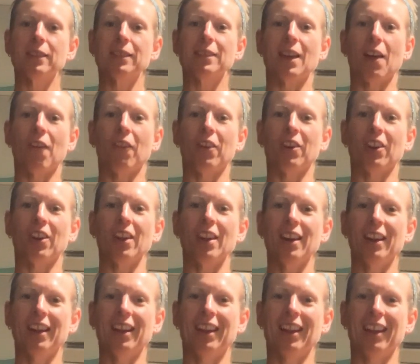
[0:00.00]
7, good.
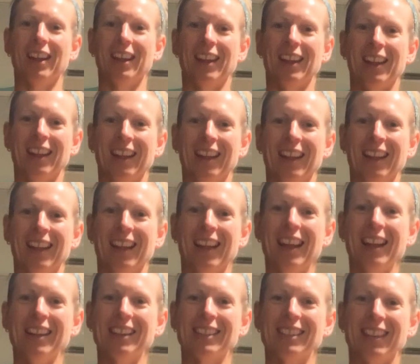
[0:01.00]

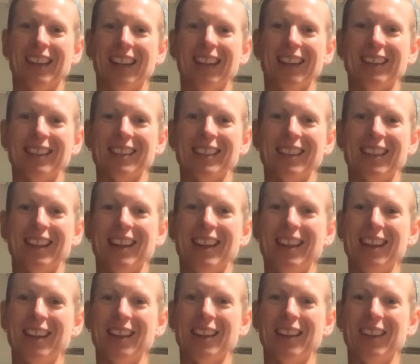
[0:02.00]
6,
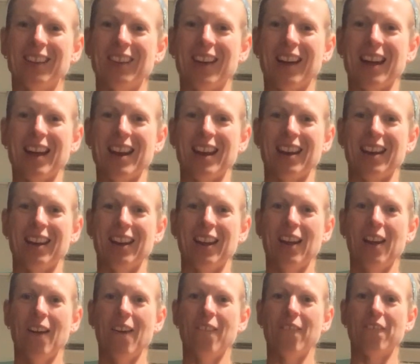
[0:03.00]
got it.
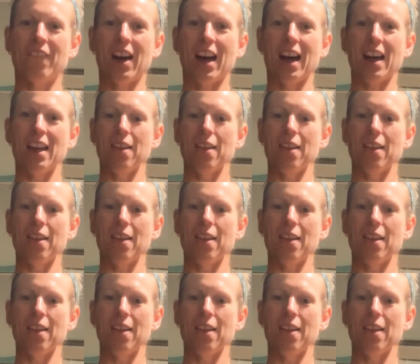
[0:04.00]
5,